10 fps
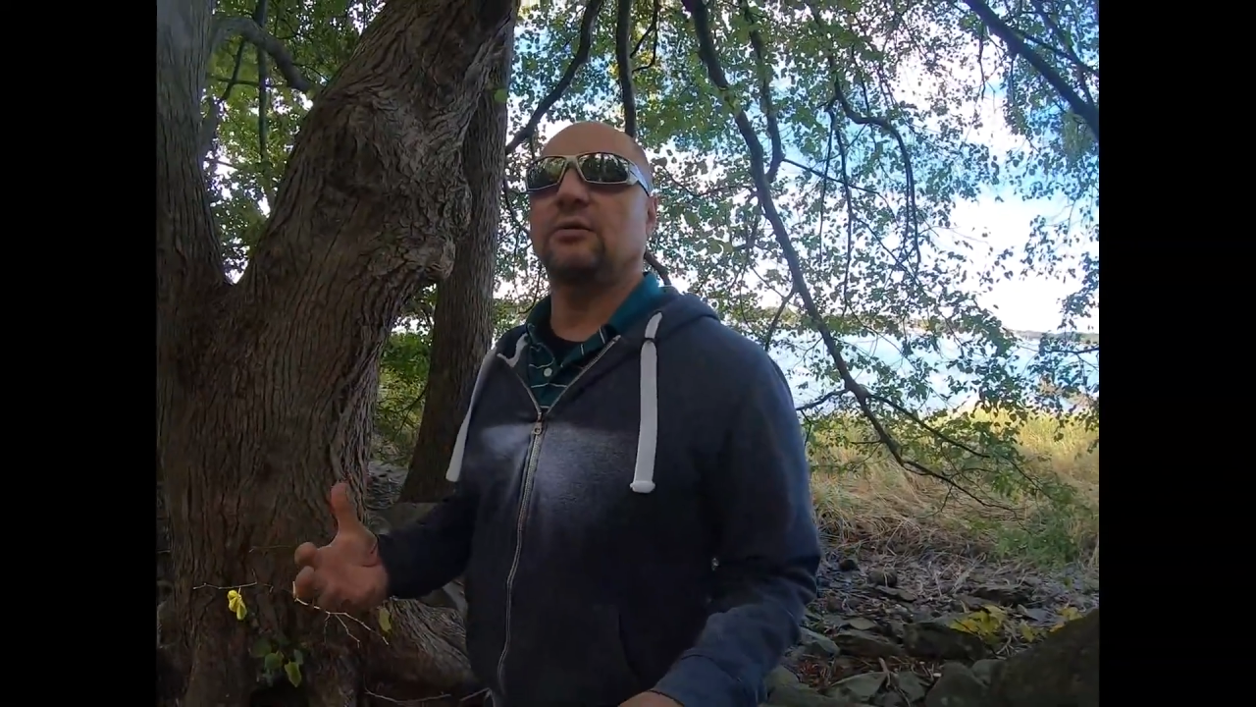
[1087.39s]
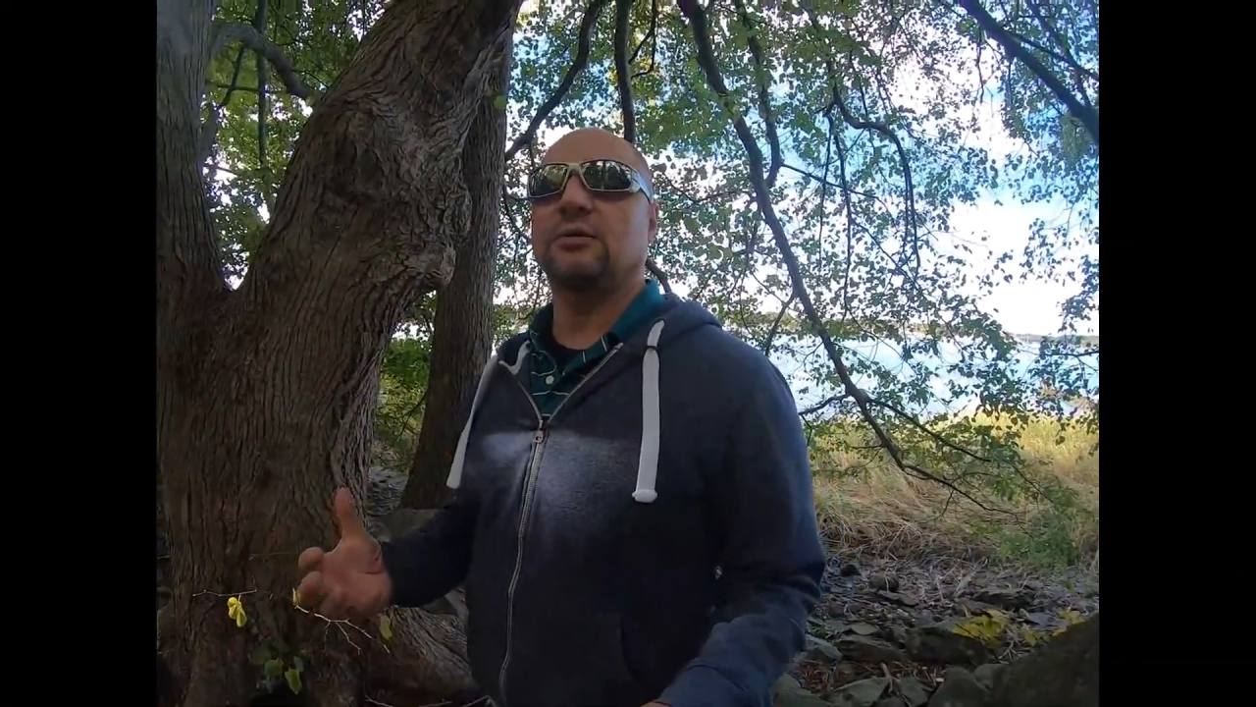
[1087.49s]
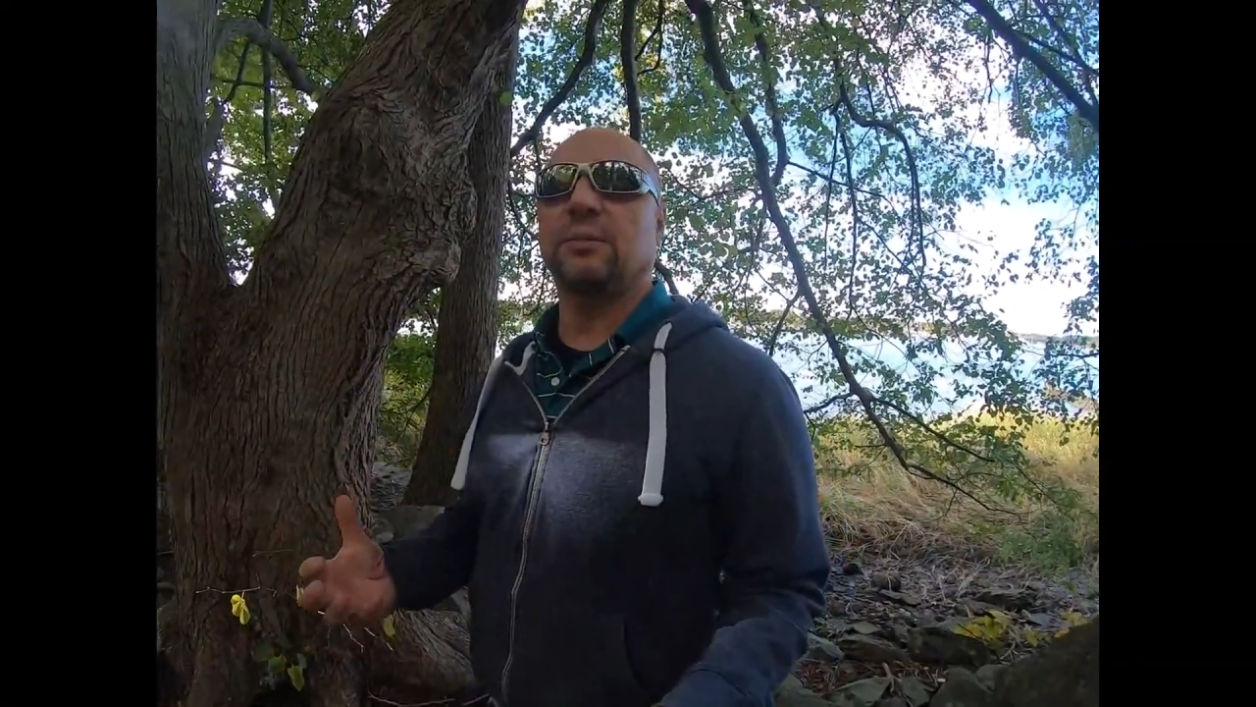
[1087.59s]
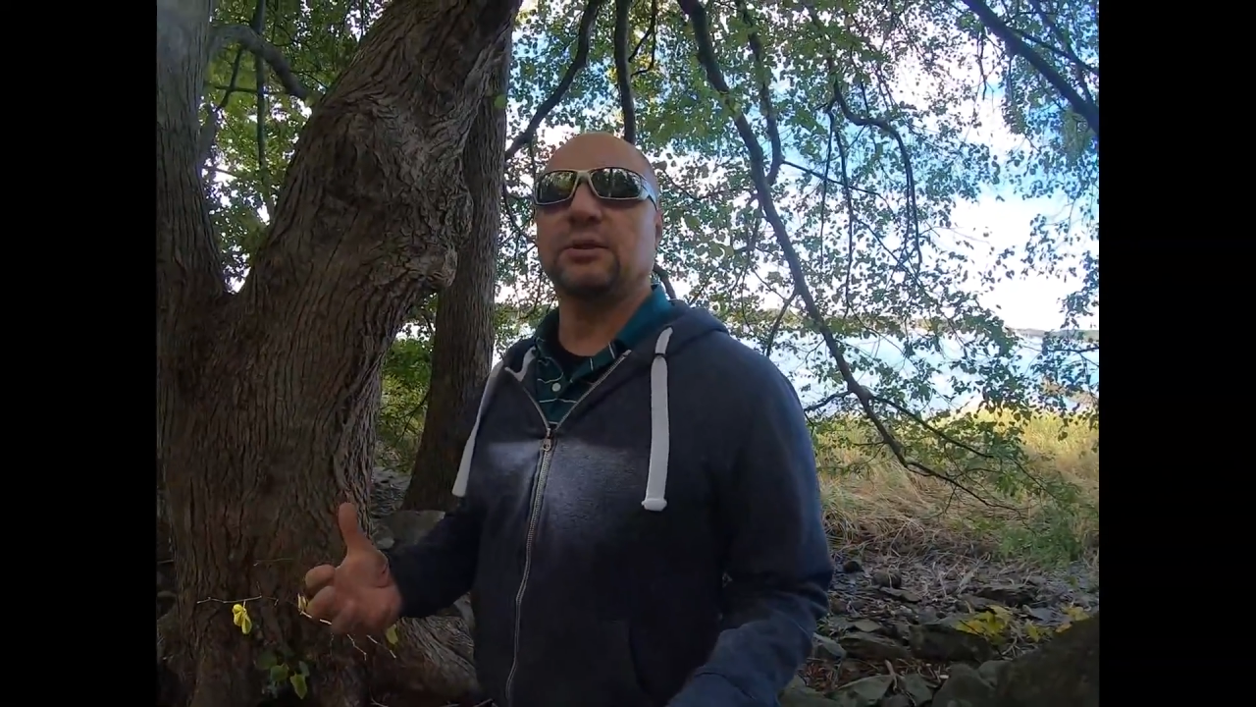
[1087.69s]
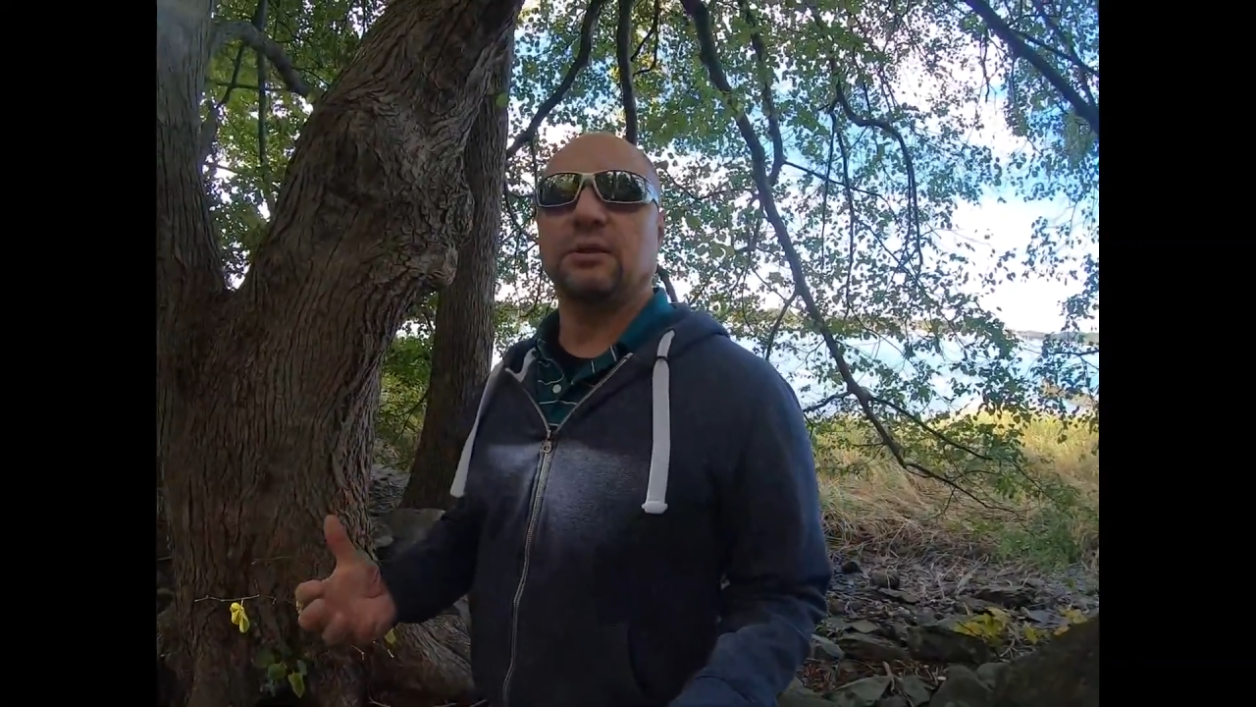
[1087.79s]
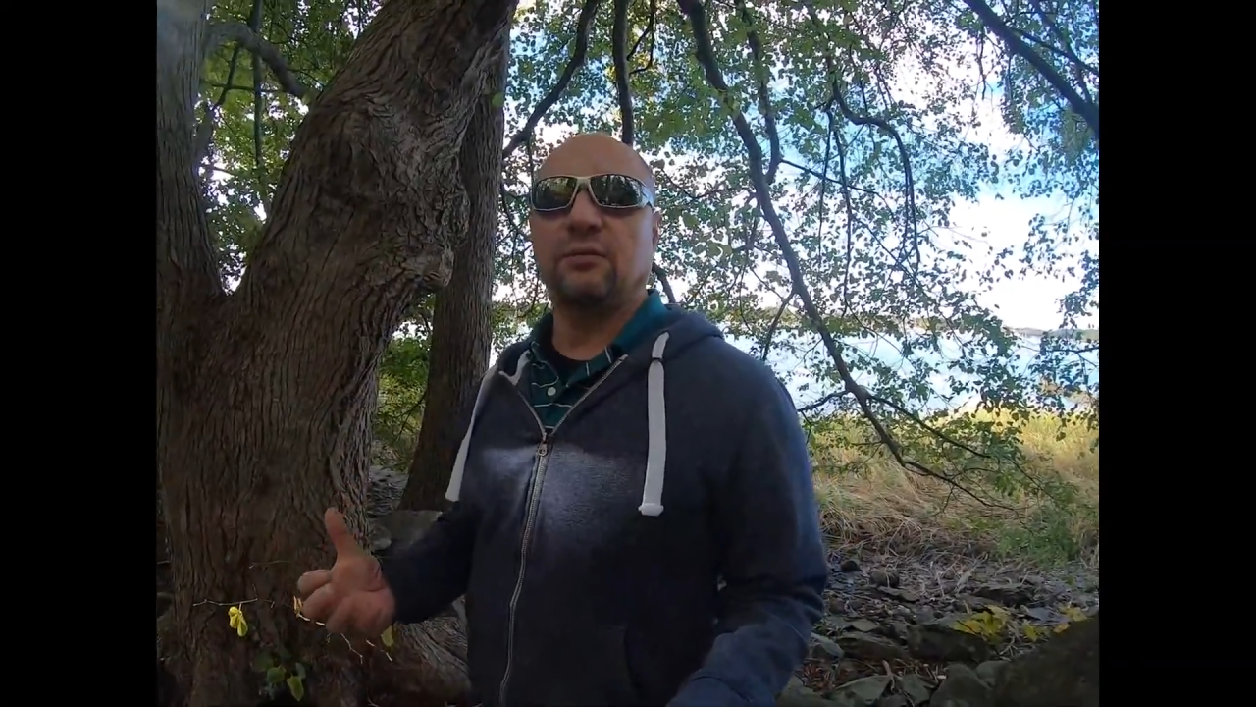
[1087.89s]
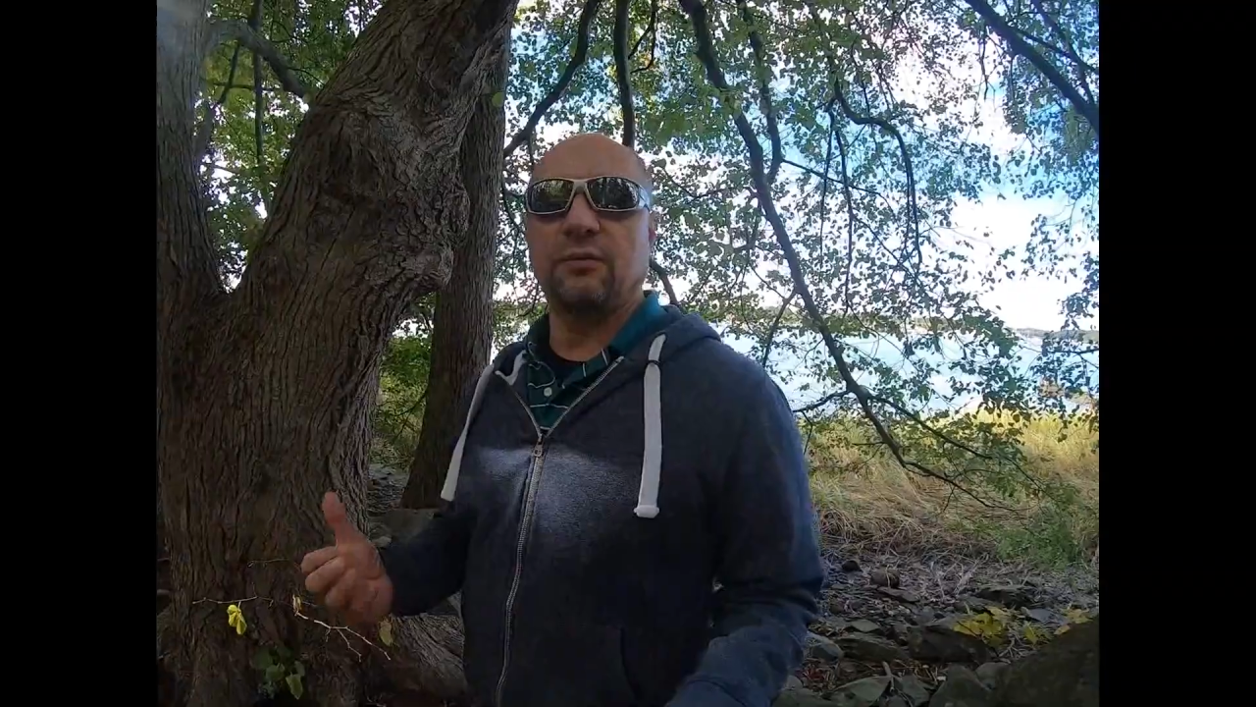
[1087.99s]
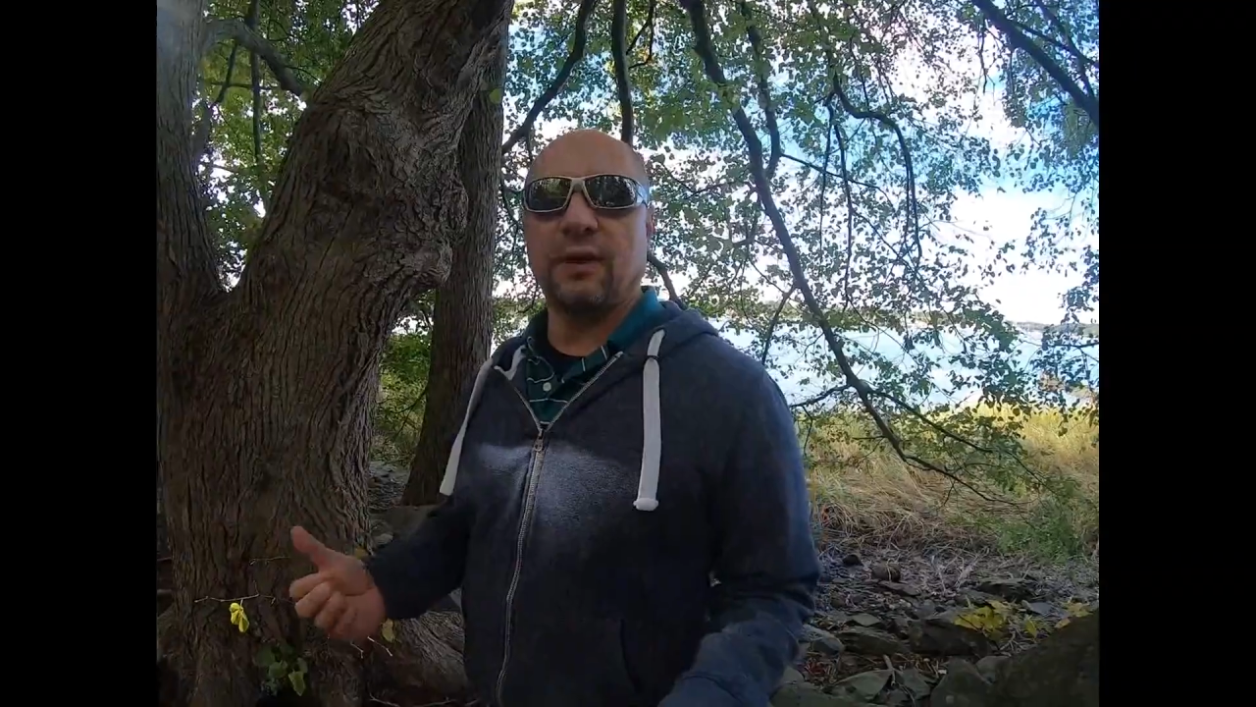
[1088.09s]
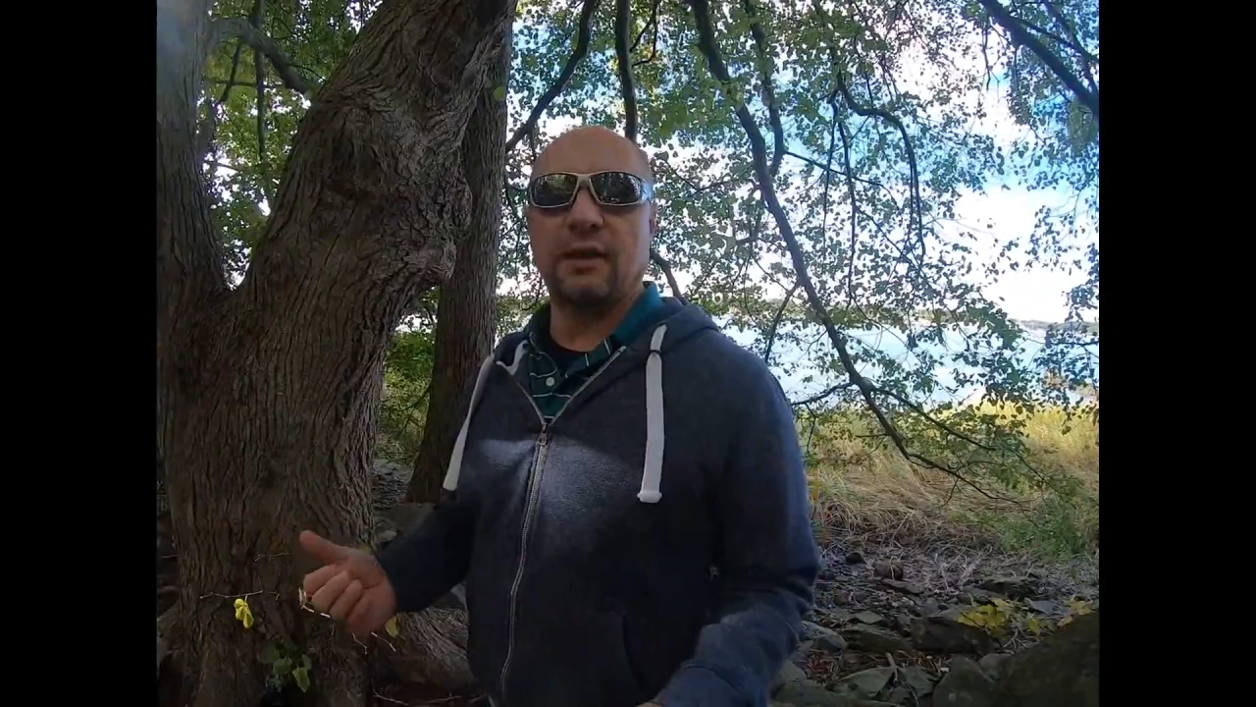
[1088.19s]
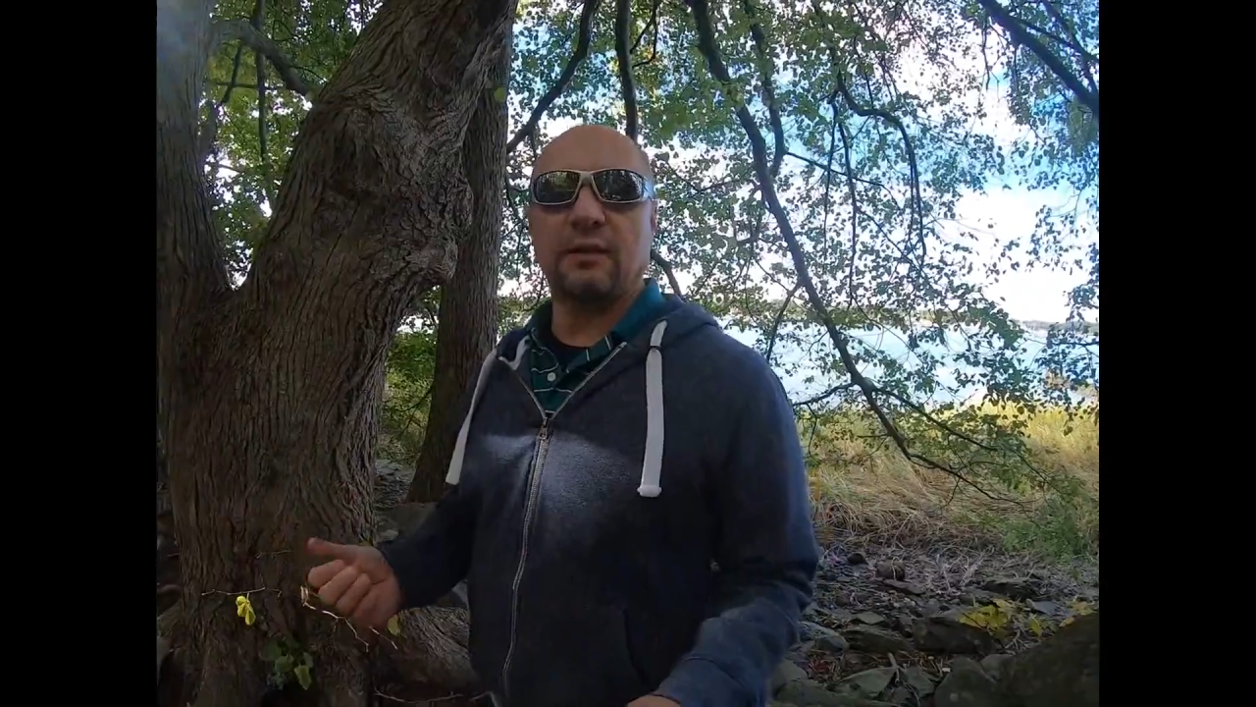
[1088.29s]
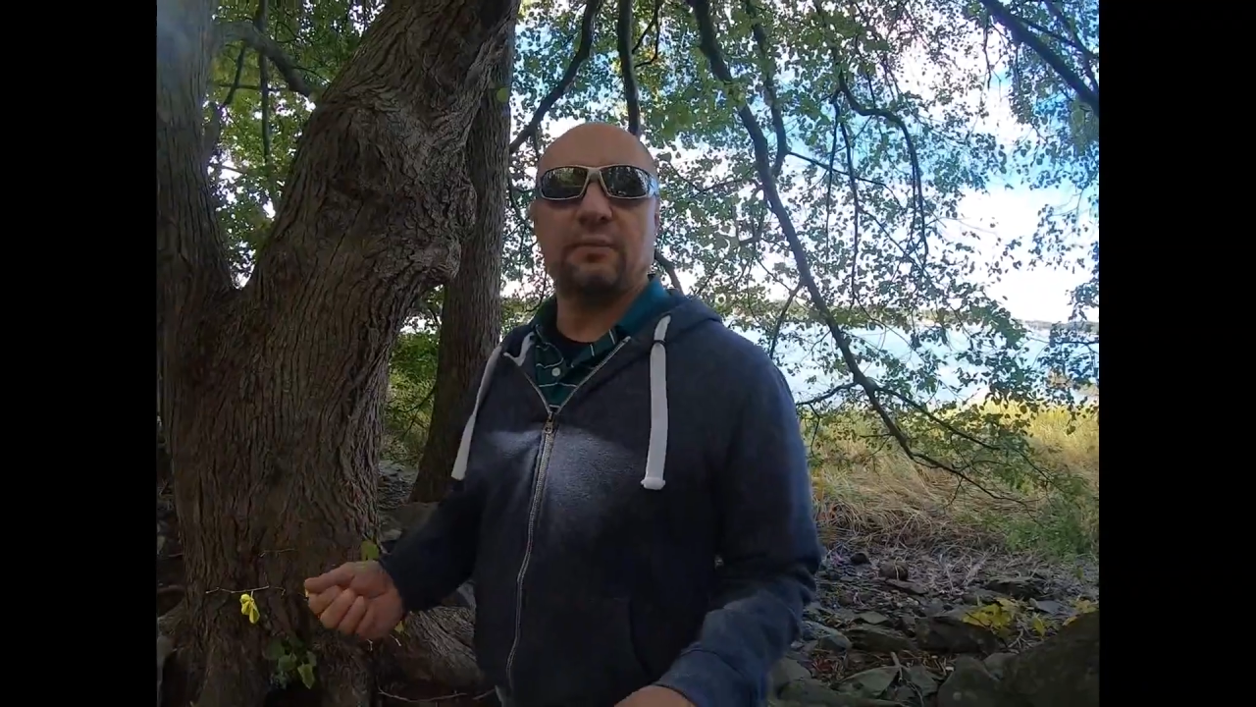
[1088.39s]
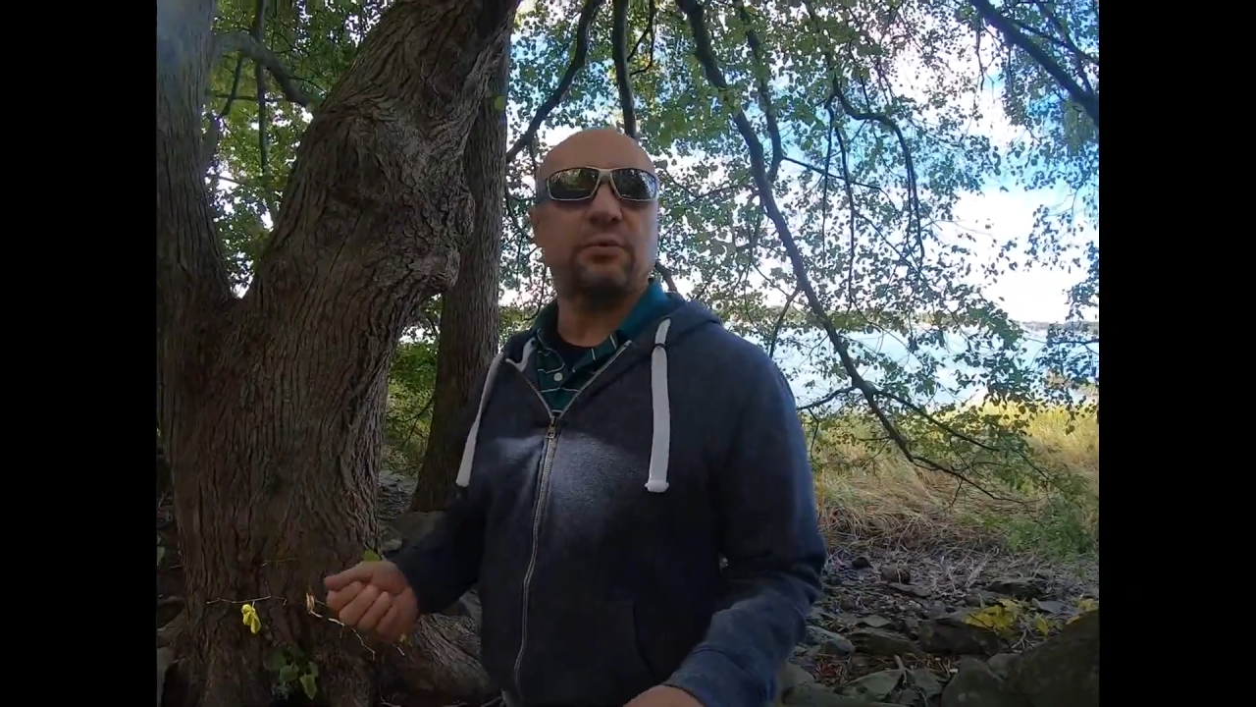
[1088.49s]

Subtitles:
especially if you've had that